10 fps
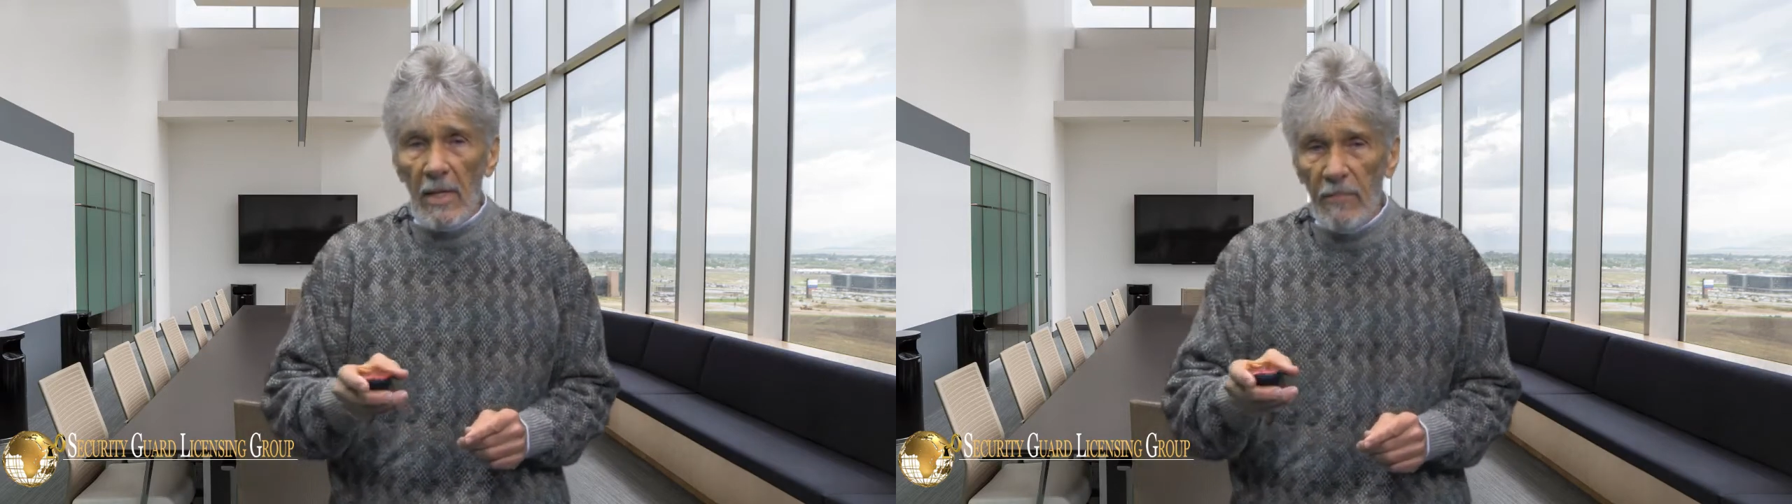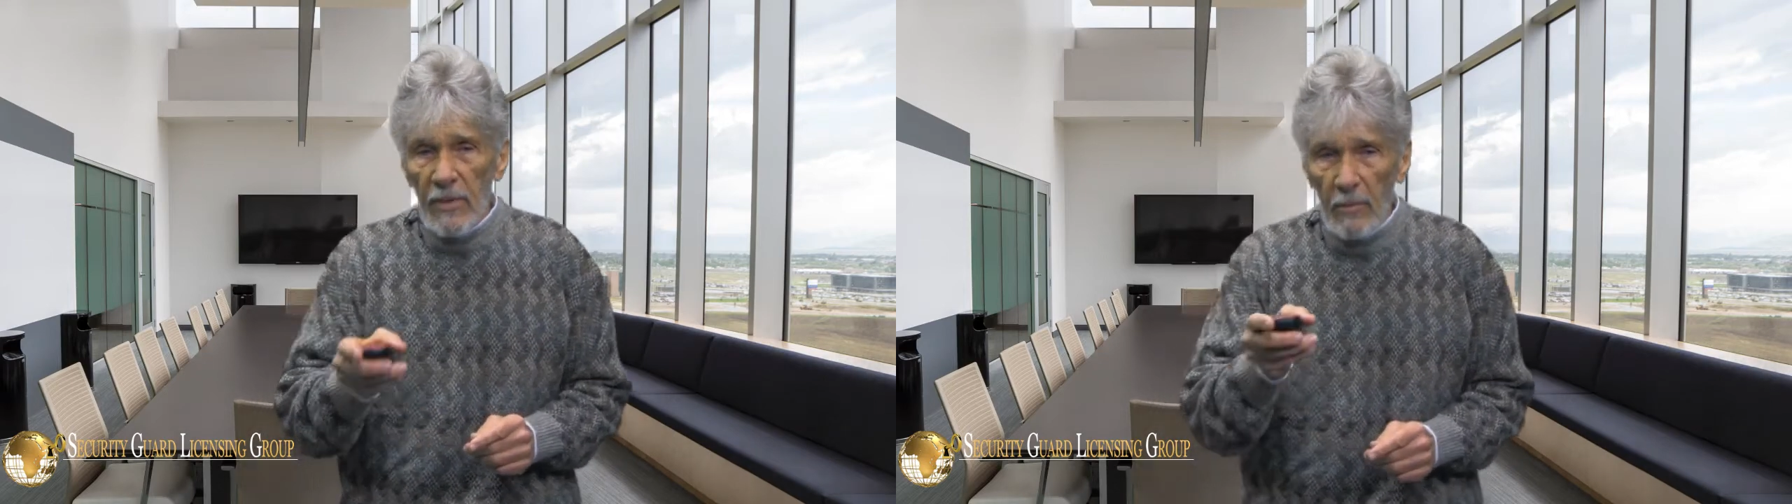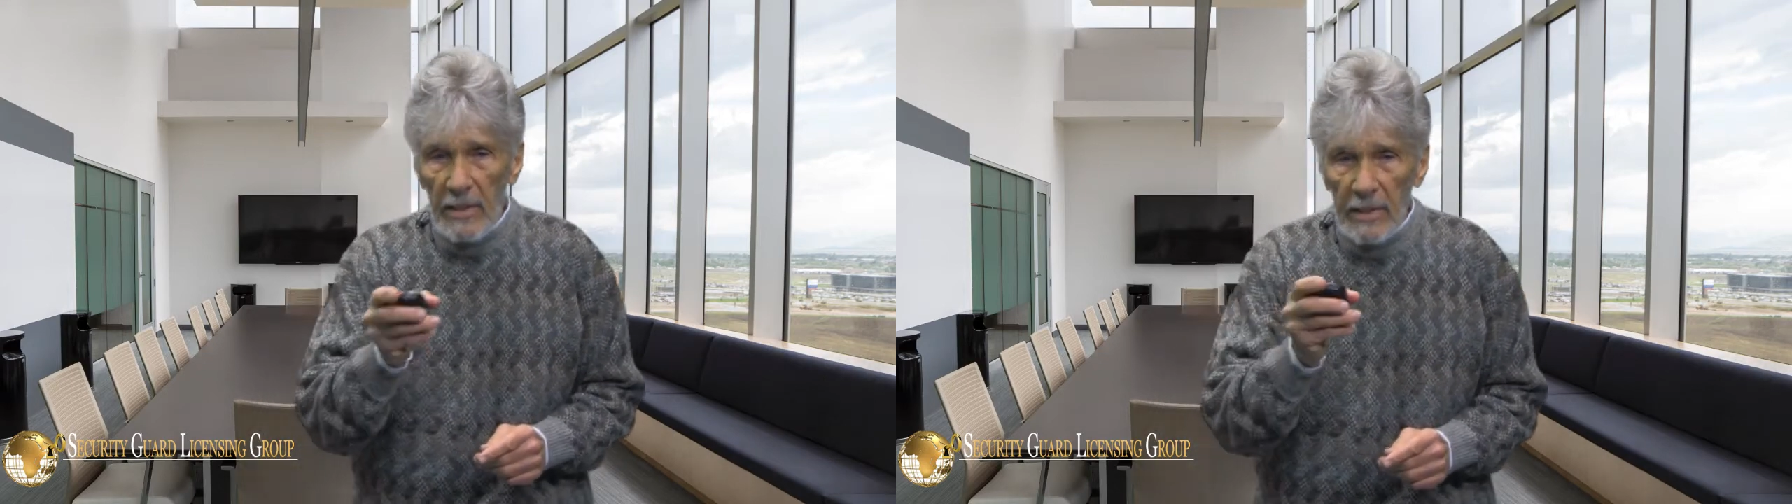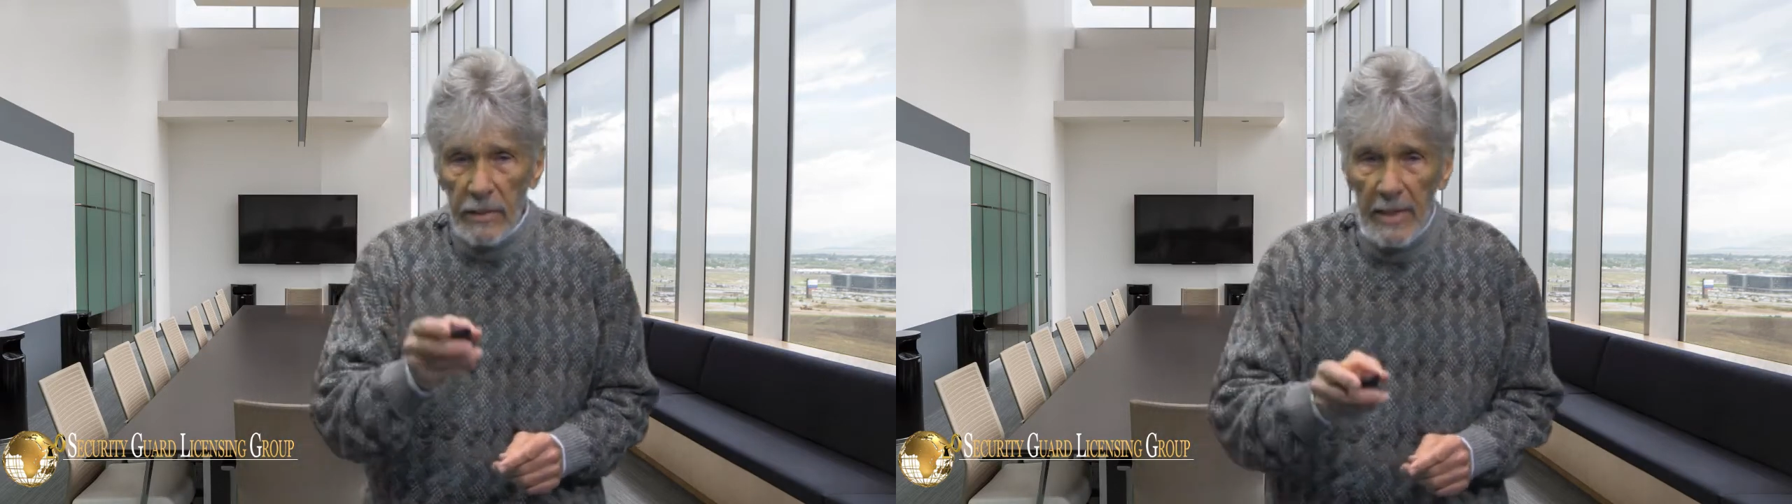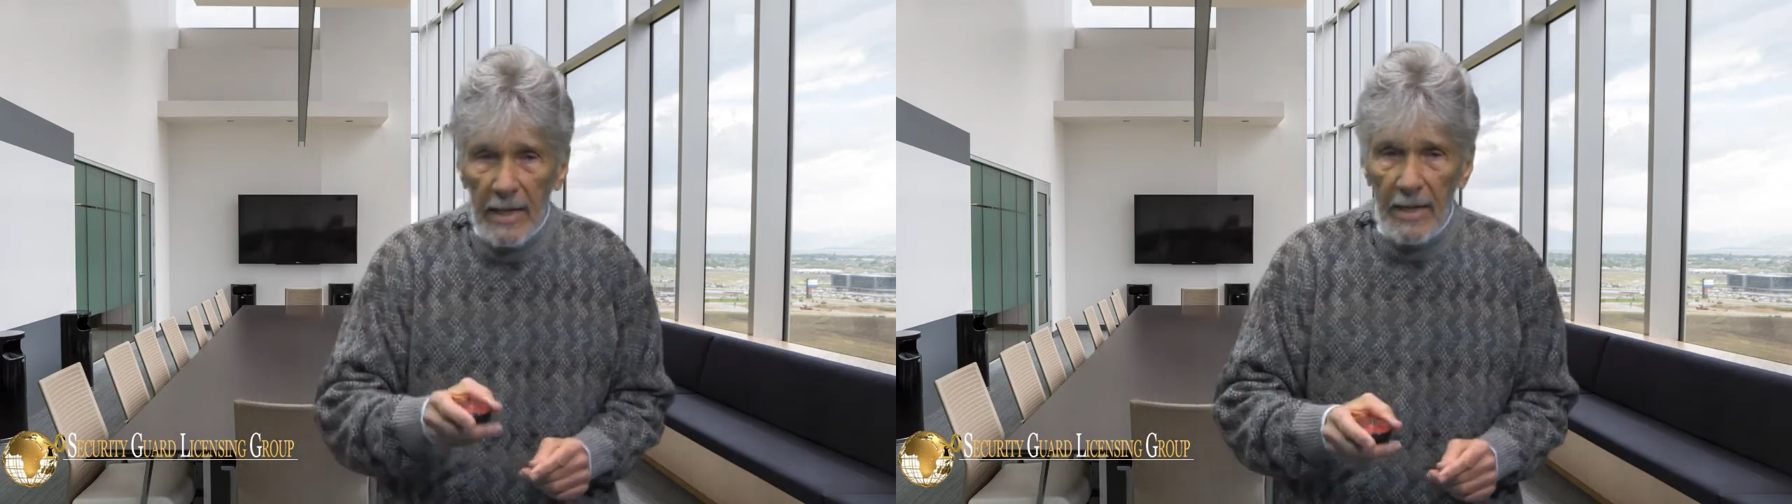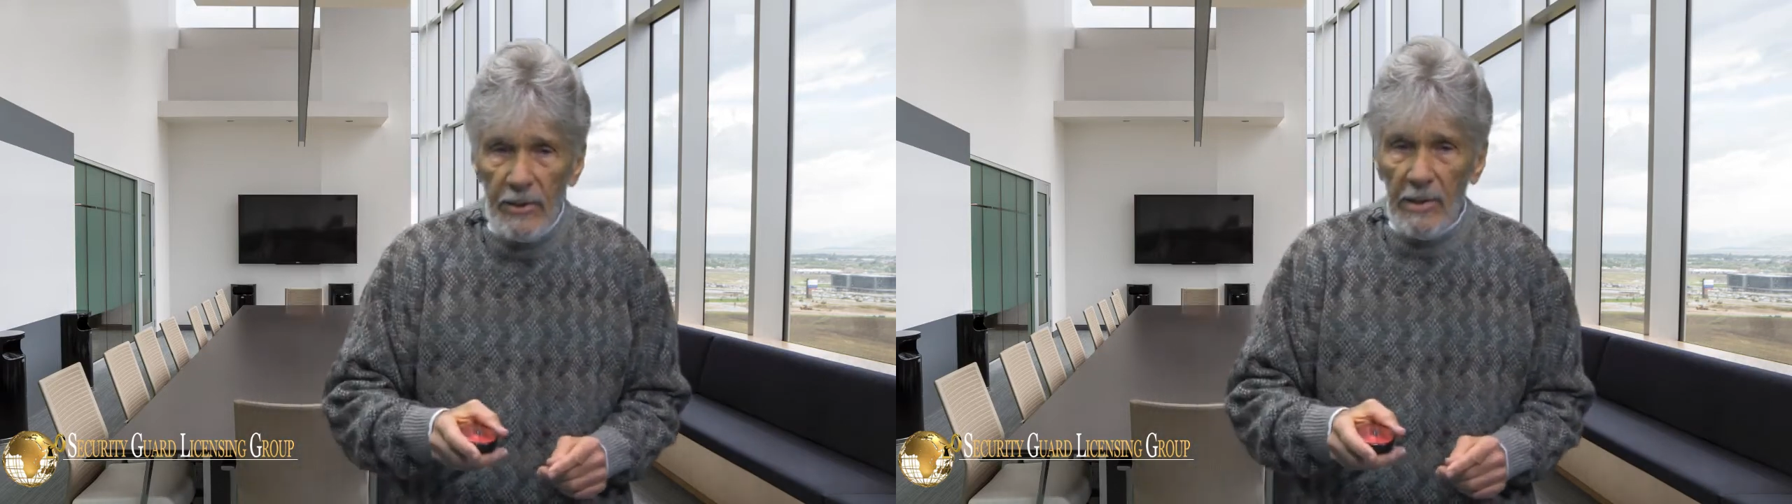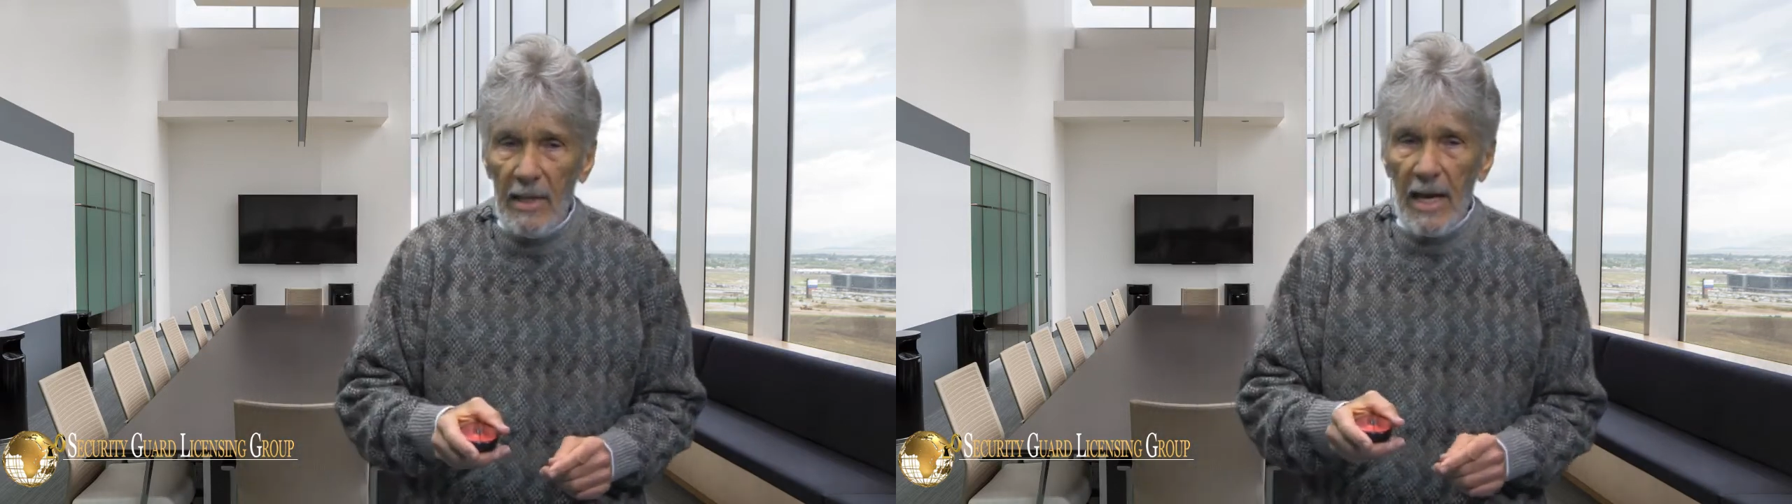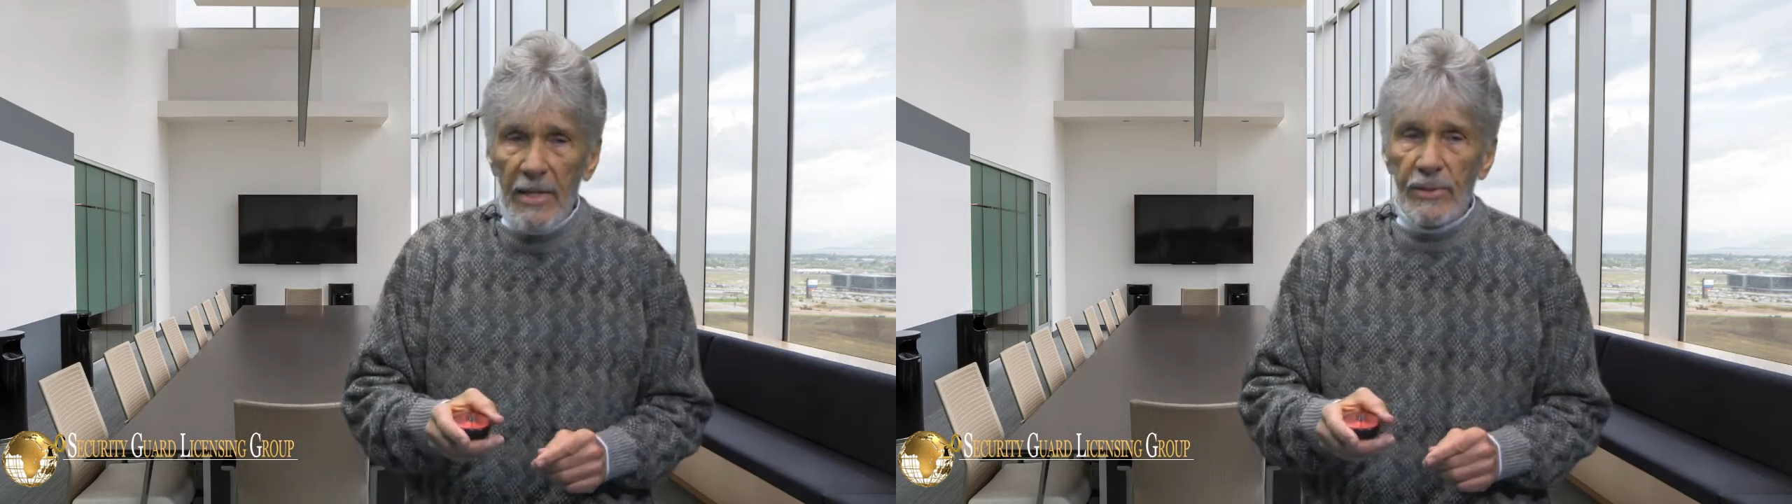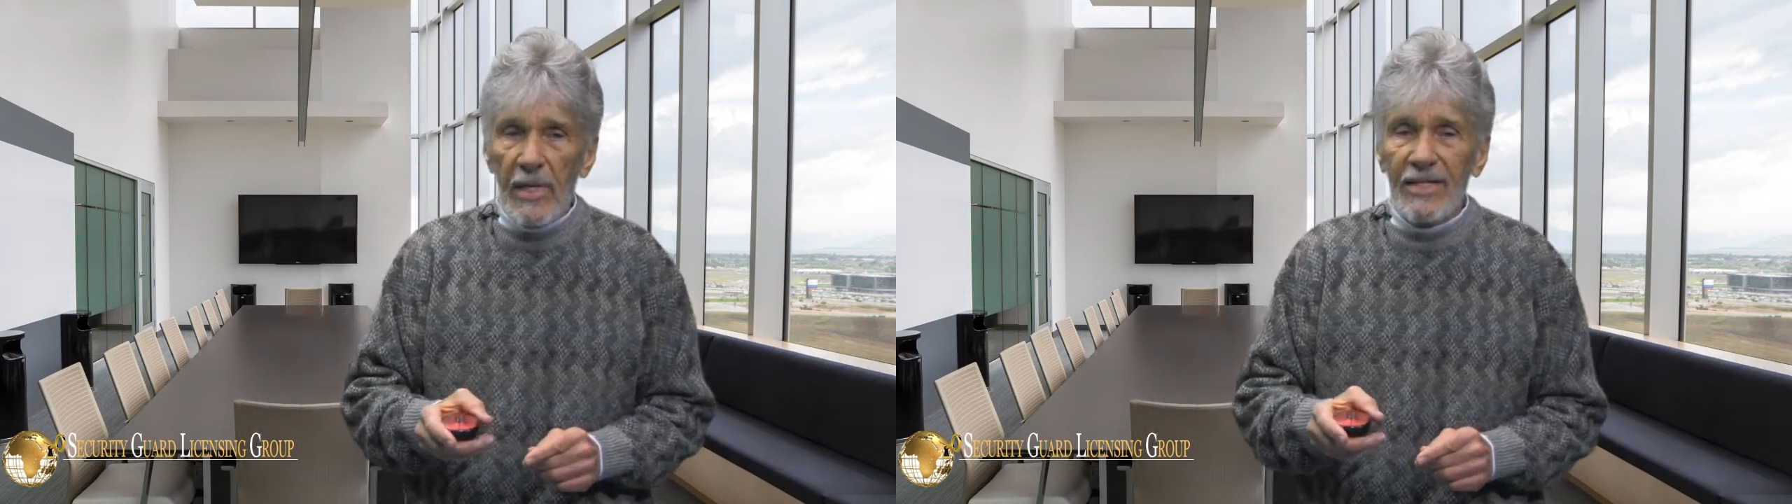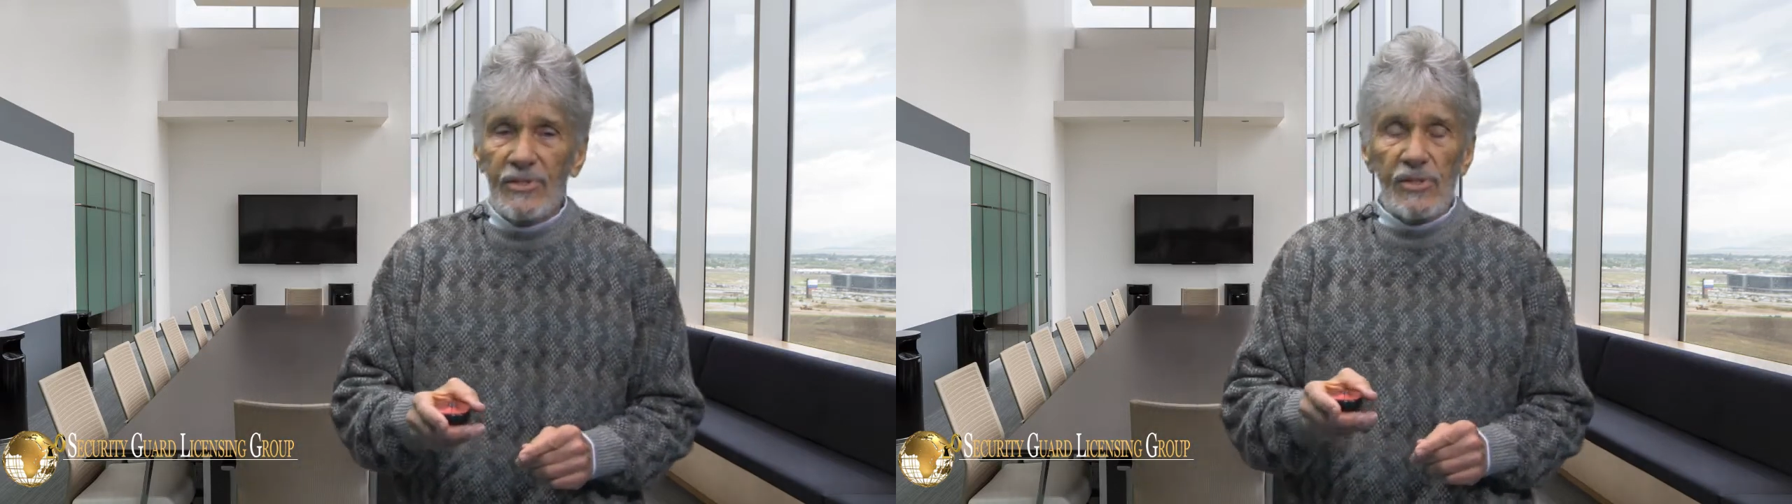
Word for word: if you would click onto likes and